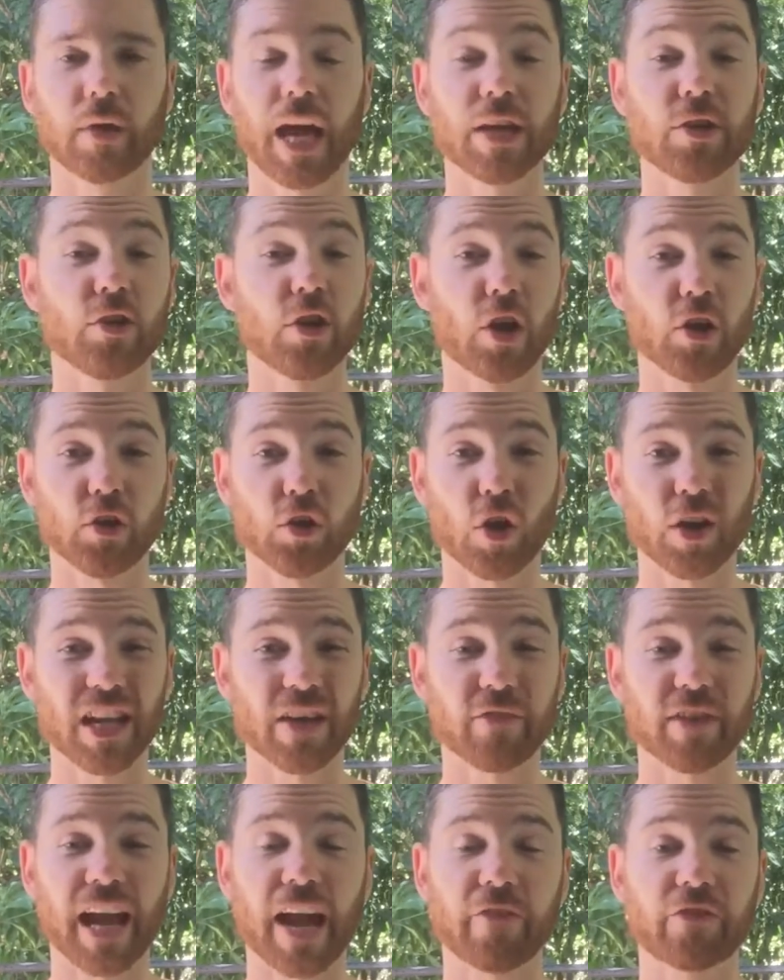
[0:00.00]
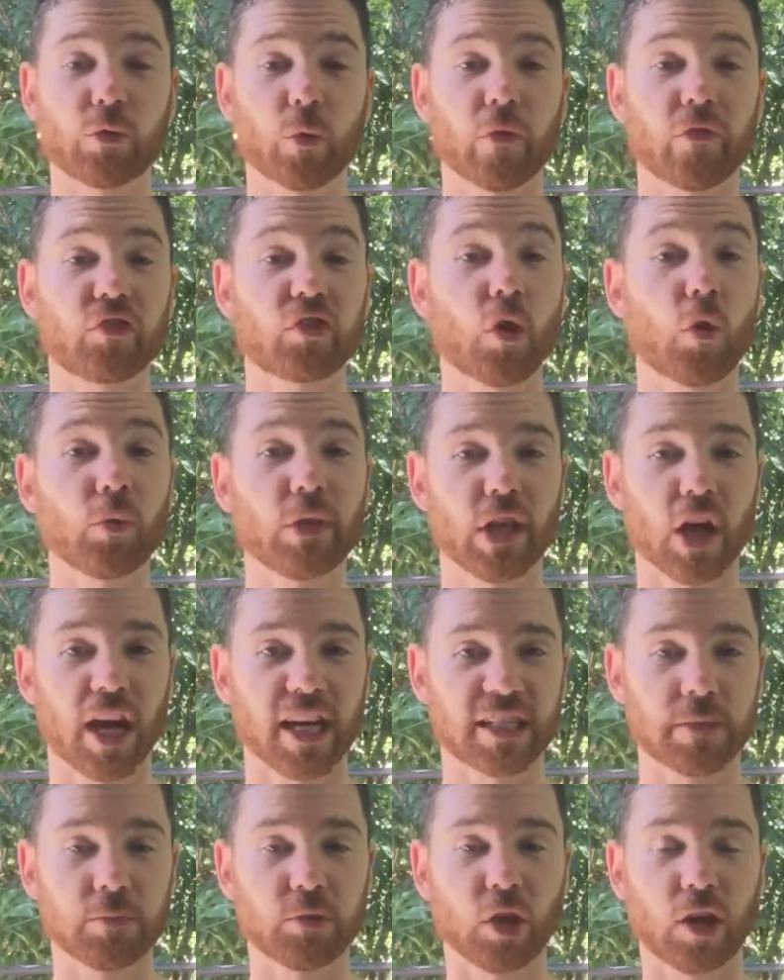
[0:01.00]
And you know, you don't even have to have sold the
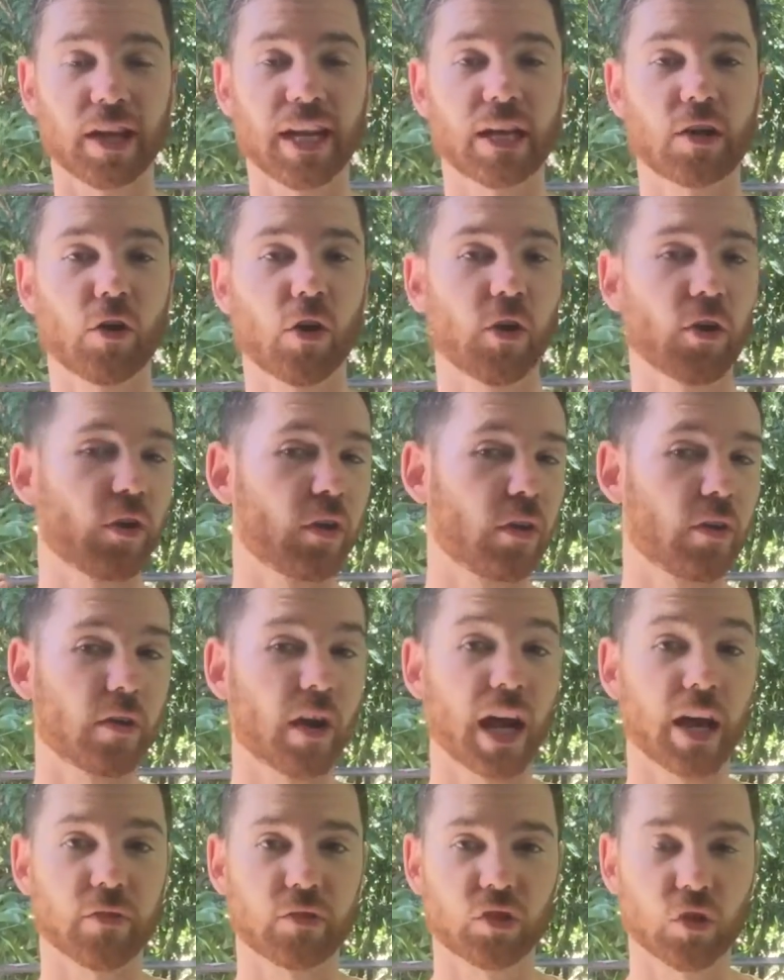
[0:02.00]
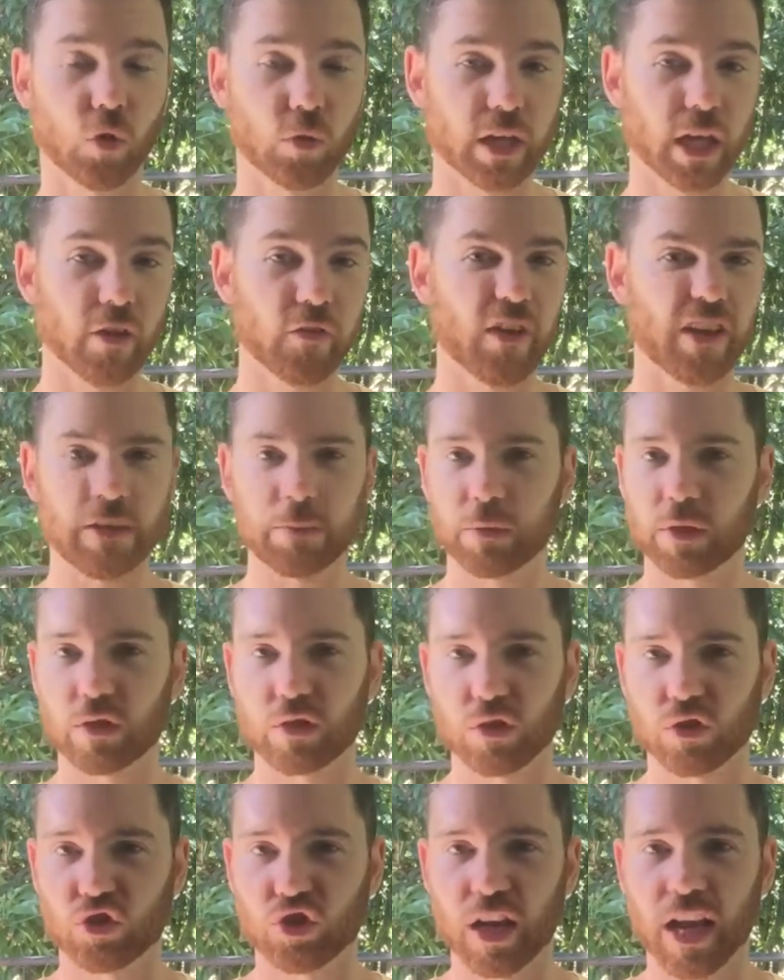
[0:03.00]
item to click on I have sold it. Facebook
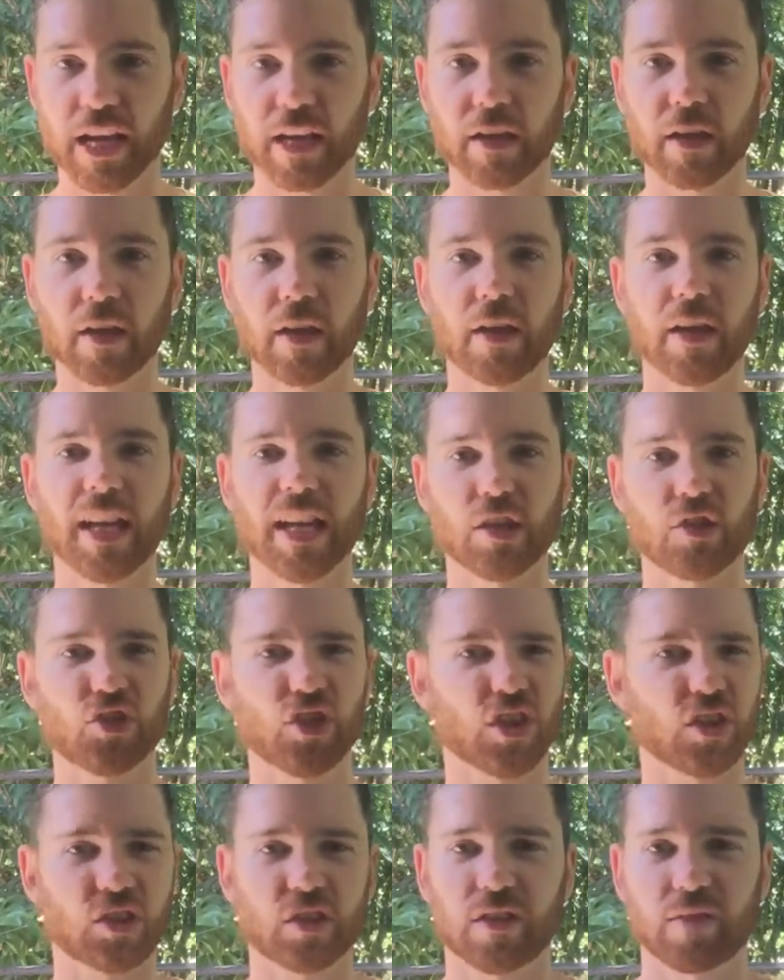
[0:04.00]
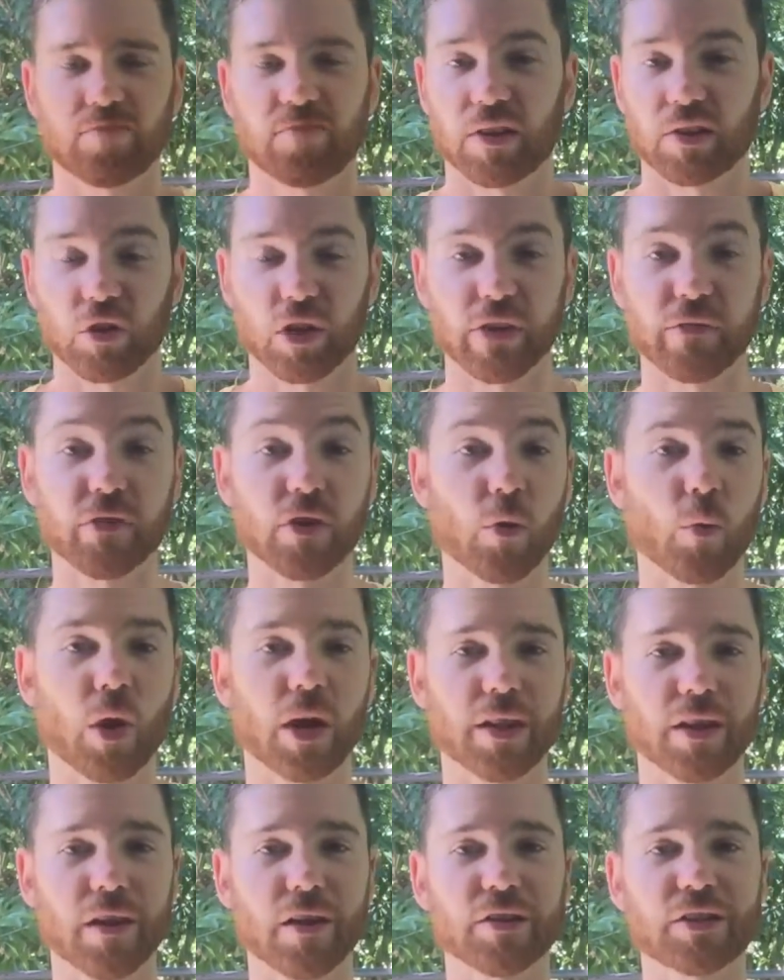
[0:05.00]
doesn't check. It's just, I don't even know
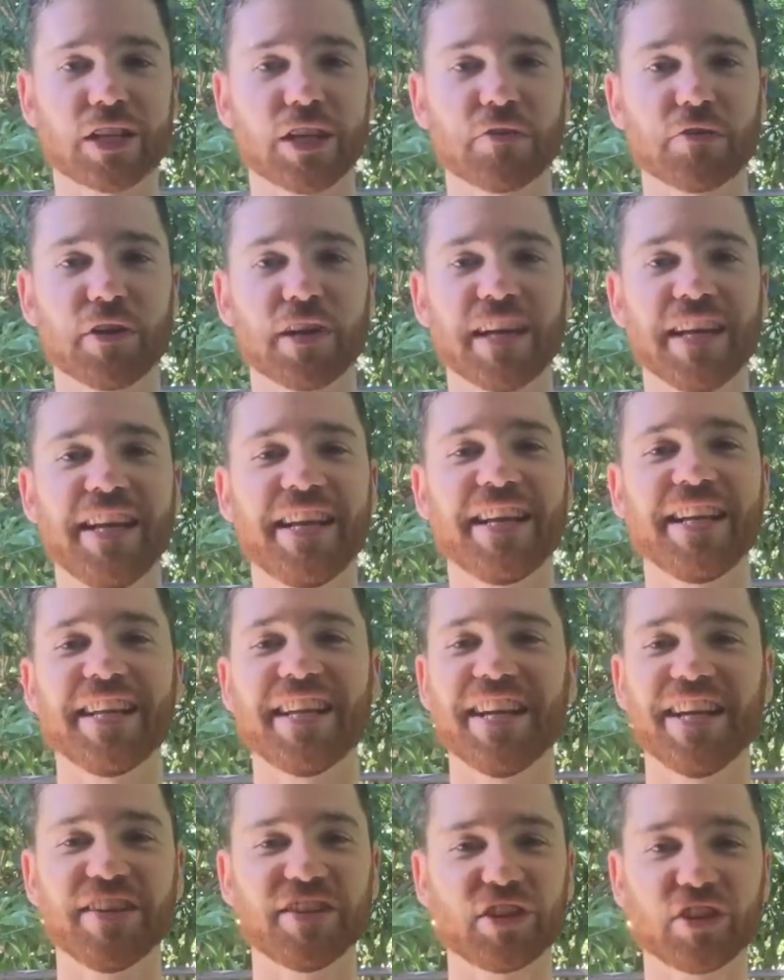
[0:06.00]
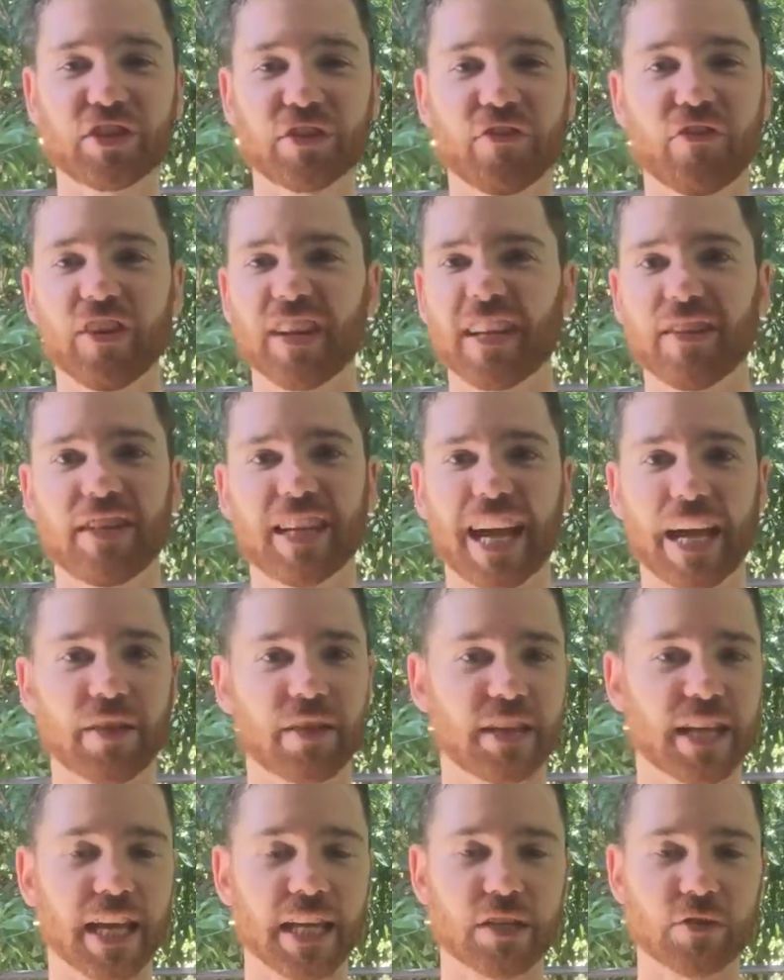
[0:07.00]
why they ask it really, just to
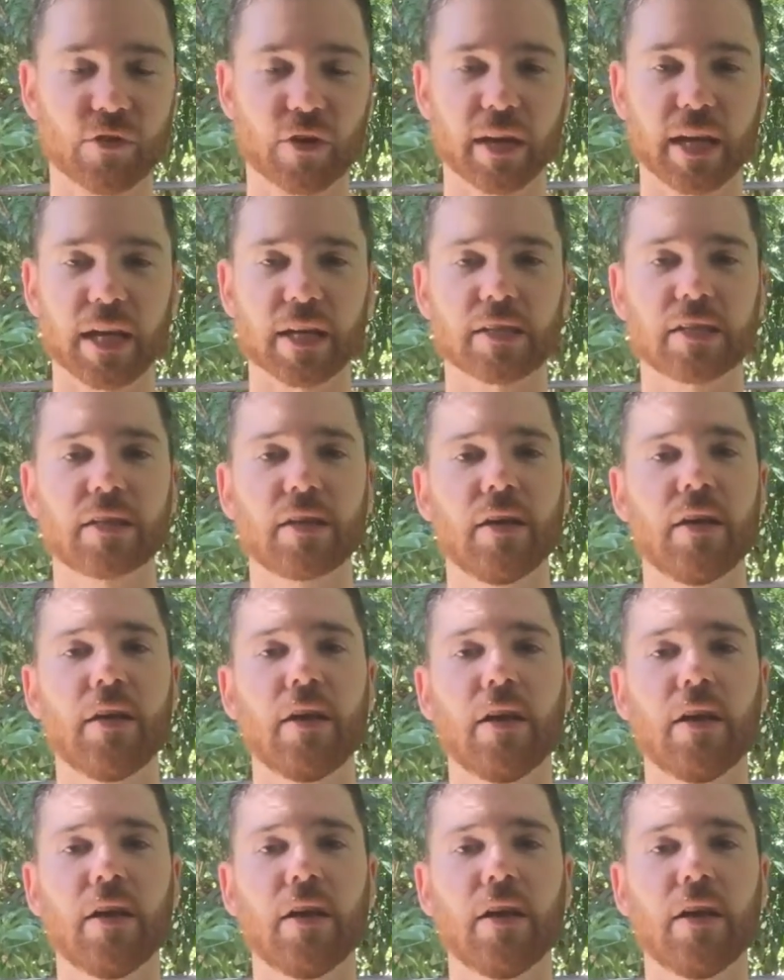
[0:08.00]
gather data, I guess.